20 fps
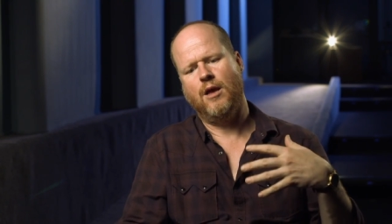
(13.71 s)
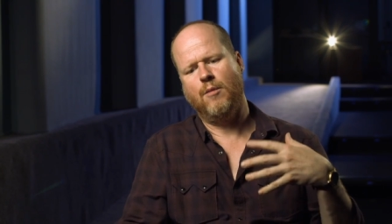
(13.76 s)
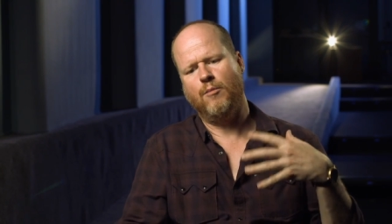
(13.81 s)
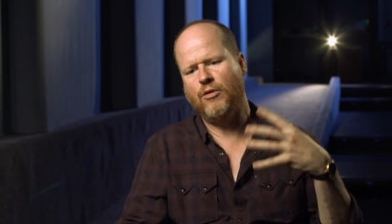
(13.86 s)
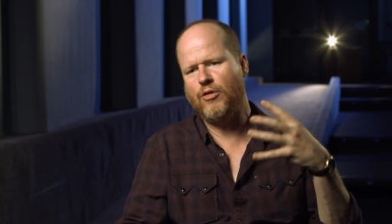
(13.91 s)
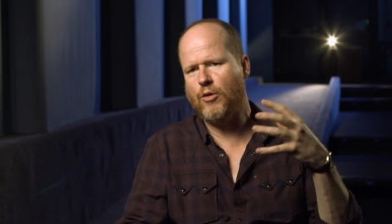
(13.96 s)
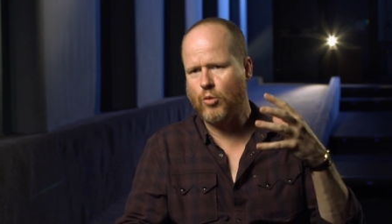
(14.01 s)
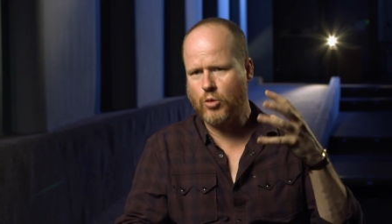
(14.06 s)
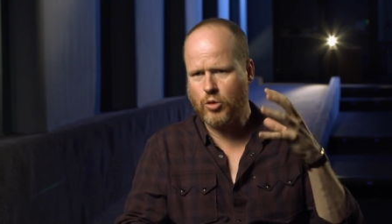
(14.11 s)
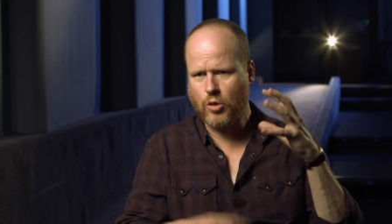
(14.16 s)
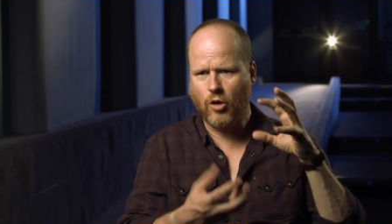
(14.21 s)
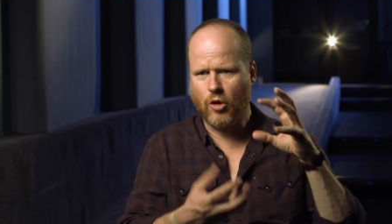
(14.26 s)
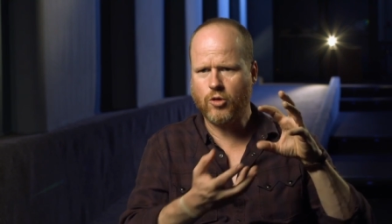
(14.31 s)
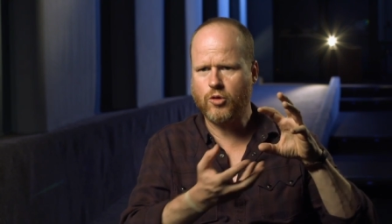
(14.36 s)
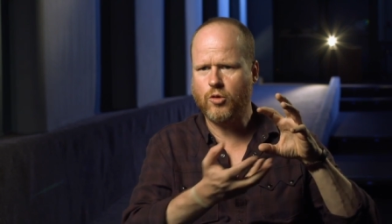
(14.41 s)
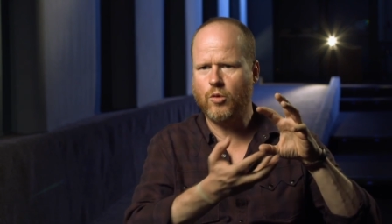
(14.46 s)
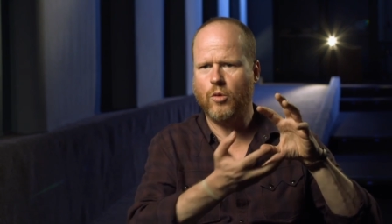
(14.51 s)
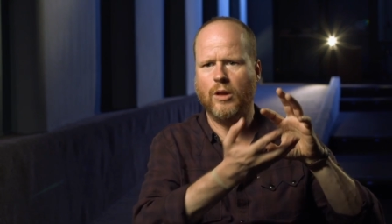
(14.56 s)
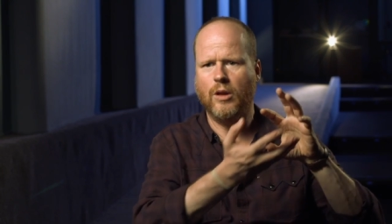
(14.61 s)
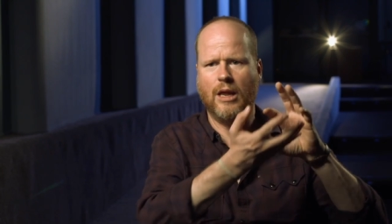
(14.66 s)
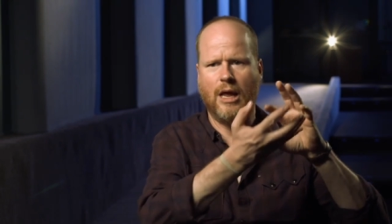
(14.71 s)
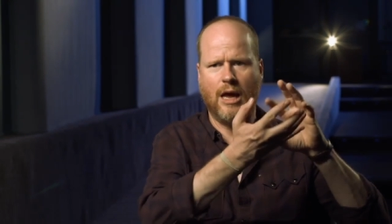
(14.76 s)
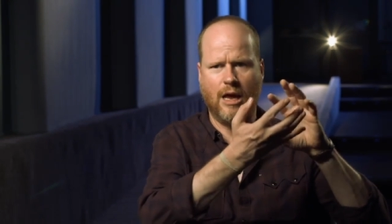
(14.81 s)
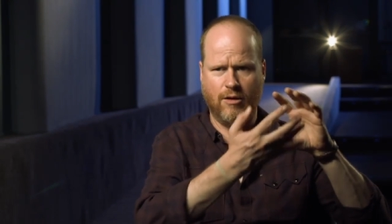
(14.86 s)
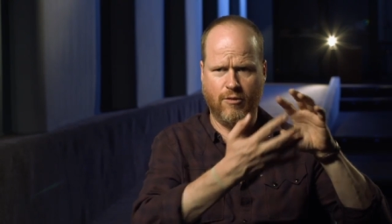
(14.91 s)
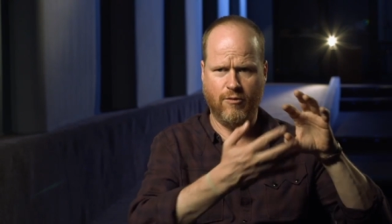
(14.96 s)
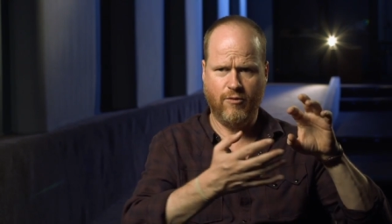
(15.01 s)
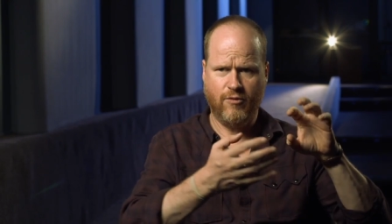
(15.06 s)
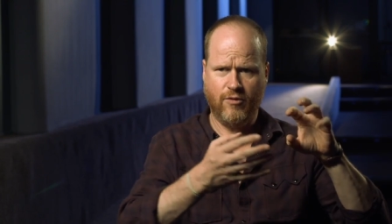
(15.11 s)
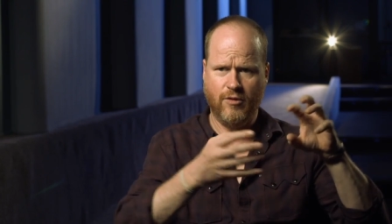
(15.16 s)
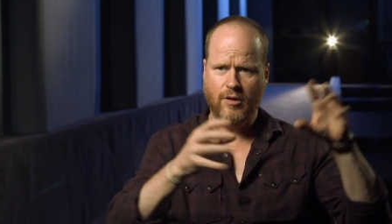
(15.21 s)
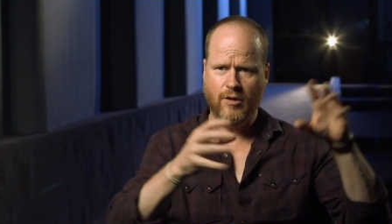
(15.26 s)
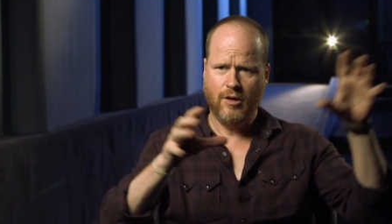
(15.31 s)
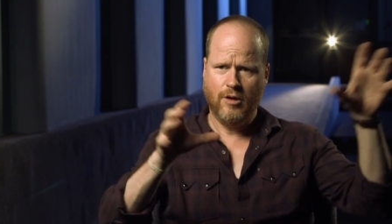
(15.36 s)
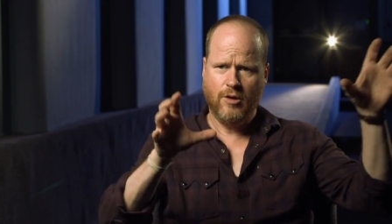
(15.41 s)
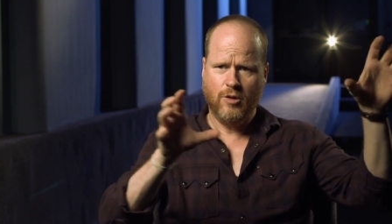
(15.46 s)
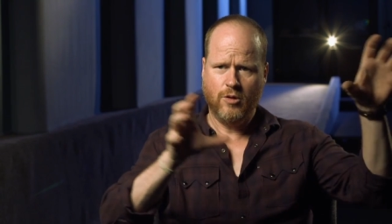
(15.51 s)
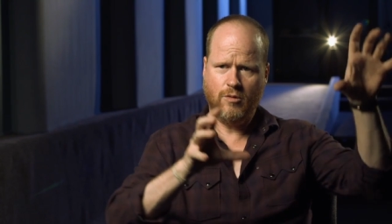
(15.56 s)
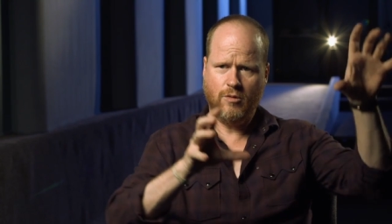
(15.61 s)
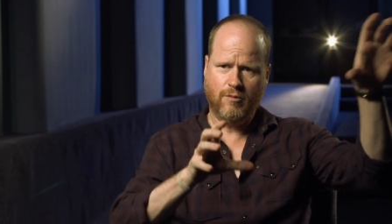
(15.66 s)
But there was also a lot of
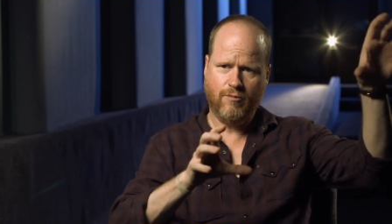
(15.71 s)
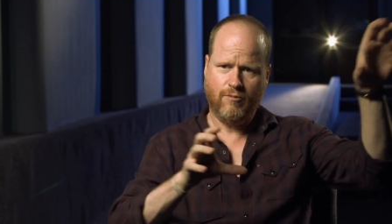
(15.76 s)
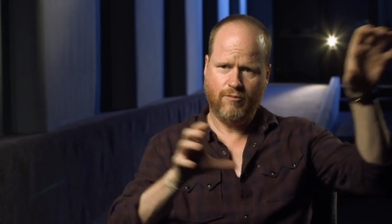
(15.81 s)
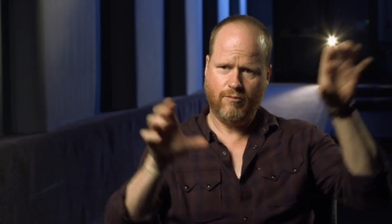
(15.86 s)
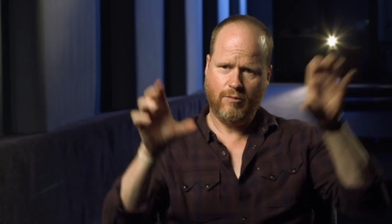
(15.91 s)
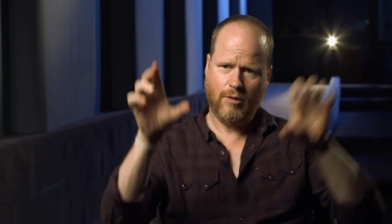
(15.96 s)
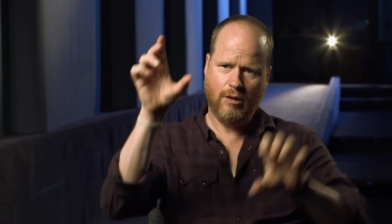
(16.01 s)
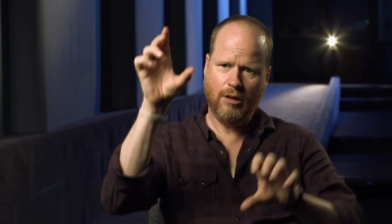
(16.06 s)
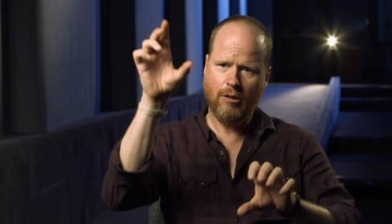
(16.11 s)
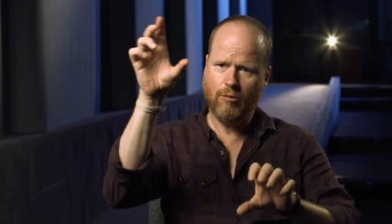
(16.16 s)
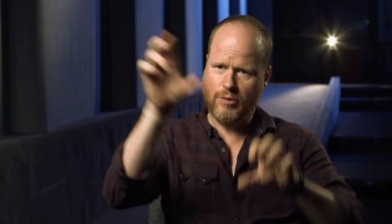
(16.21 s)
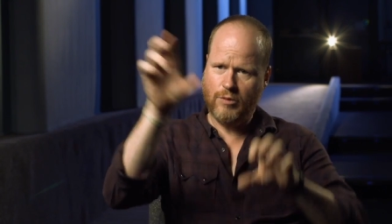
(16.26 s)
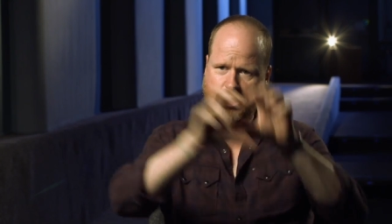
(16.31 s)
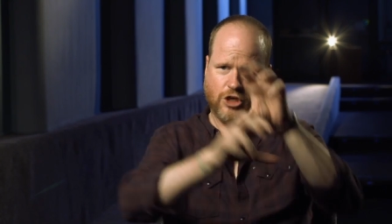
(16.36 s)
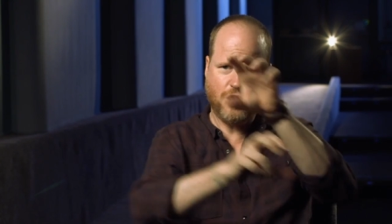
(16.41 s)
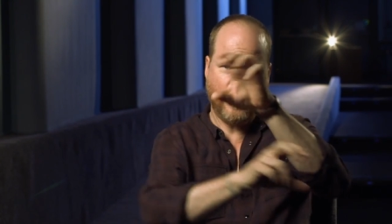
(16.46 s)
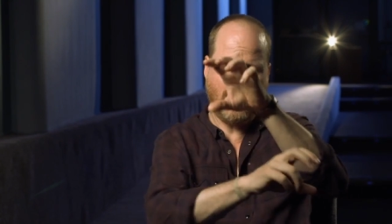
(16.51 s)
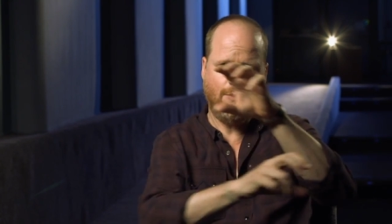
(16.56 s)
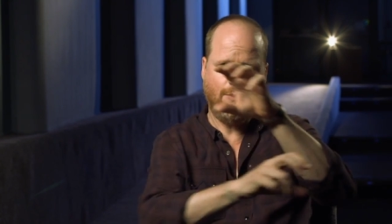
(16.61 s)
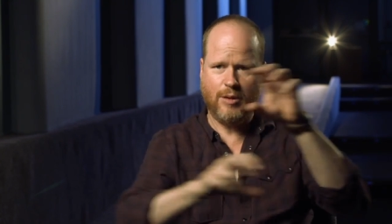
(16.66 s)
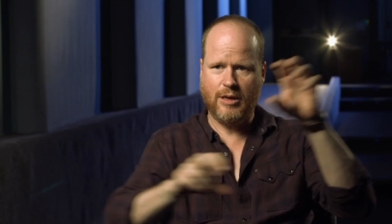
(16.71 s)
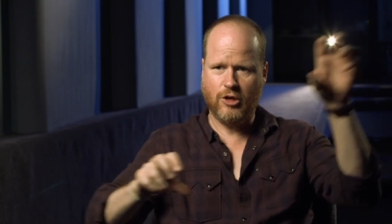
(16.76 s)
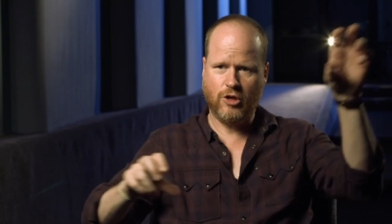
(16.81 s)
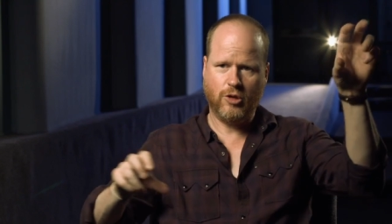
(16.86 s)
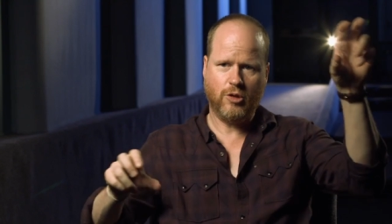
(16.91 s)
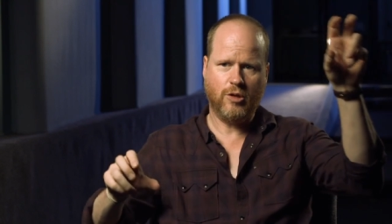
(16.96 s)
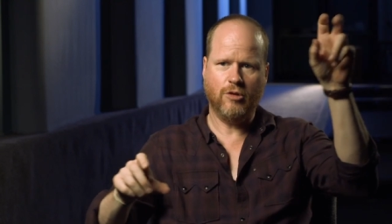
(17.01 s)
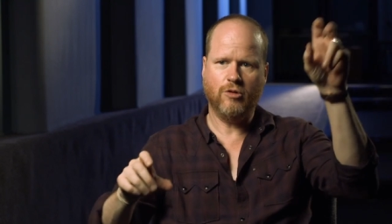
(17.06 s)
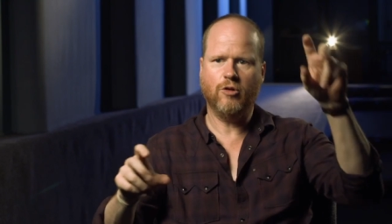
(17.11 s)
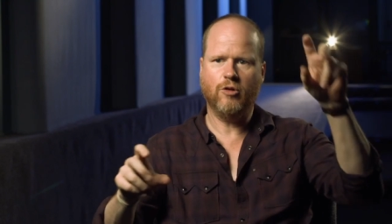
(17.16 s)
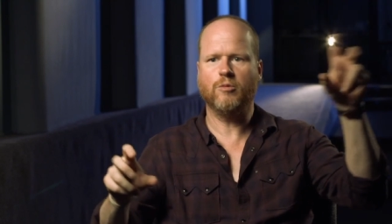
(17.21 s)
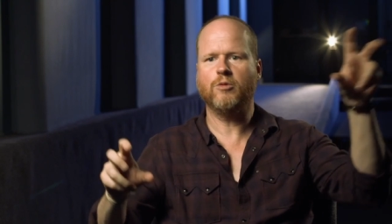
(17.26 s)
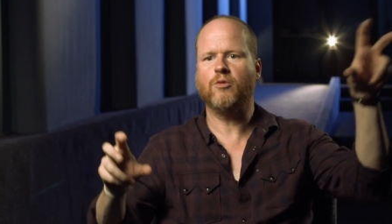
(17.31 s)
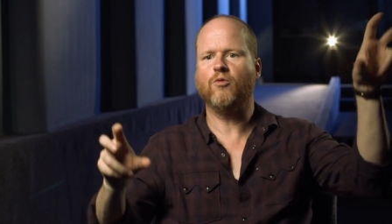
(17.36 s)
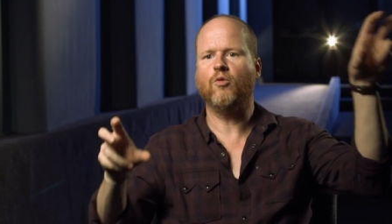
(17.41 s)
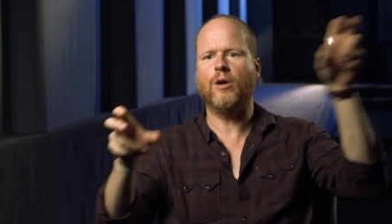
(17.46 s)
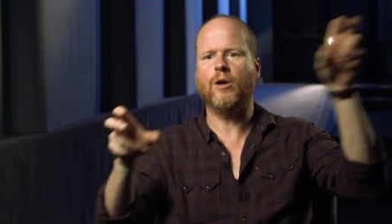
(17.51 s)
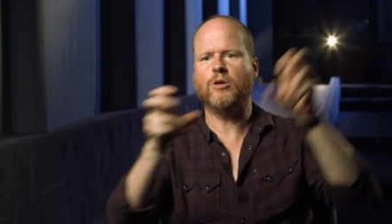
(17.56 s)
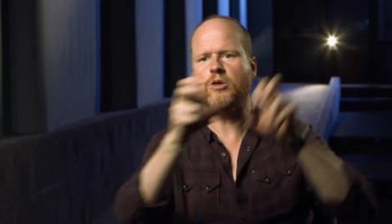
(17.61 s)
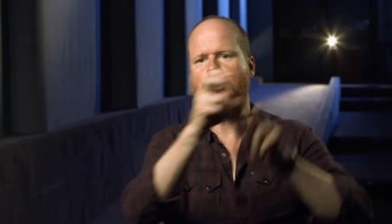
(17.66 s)
sort of a little reshaping just in terms
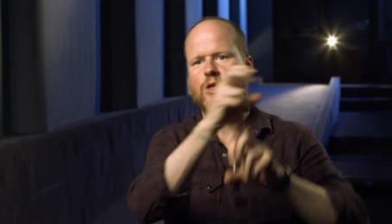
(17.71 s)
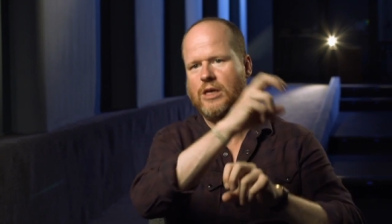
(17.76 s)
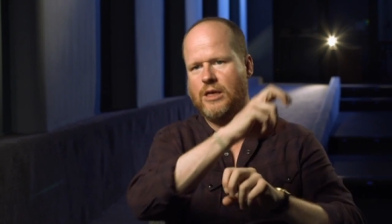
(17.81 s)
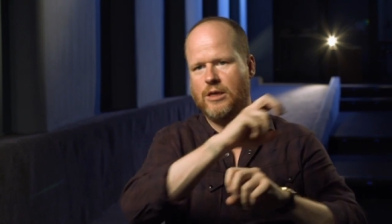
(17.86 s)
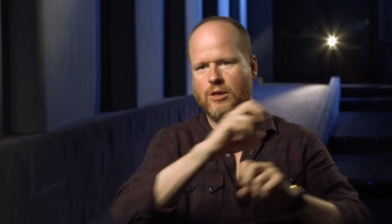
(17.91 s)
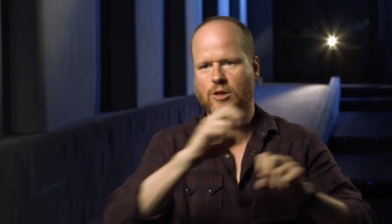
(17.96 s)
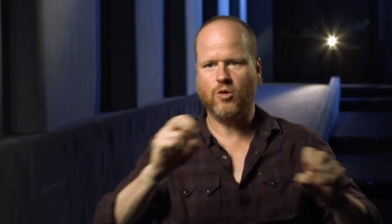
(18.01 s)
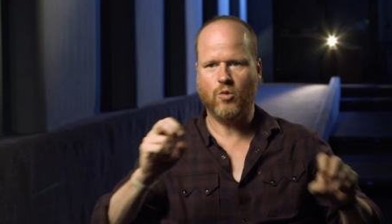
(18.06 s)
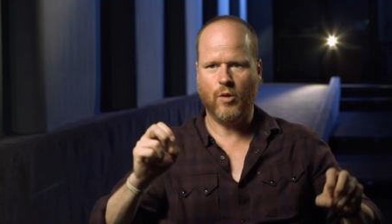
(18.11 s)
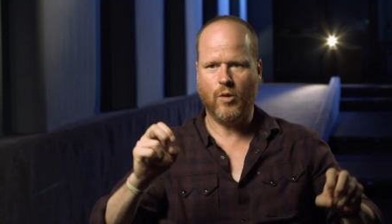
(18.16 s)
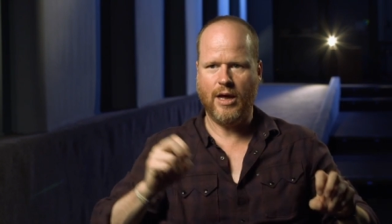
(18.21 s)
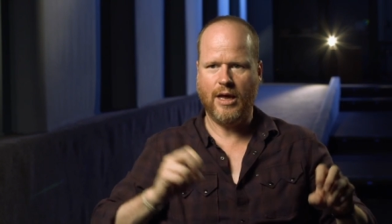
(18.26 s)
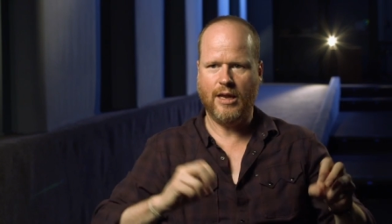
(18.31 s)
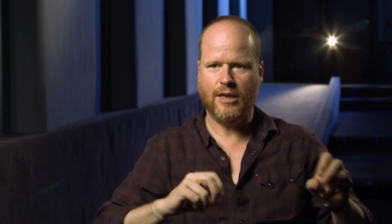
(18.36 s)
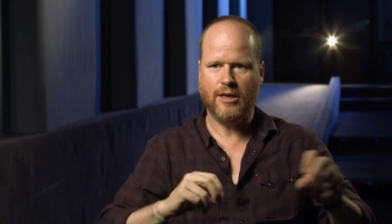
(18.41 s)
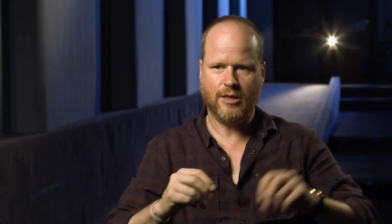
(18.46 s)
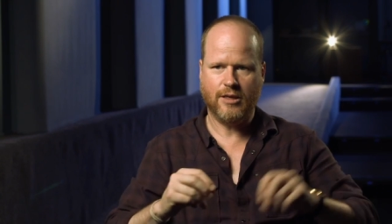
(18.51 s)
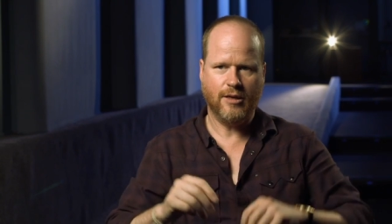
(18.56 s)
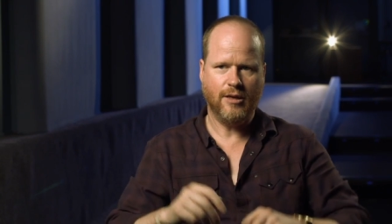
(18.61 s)
of where scenes went.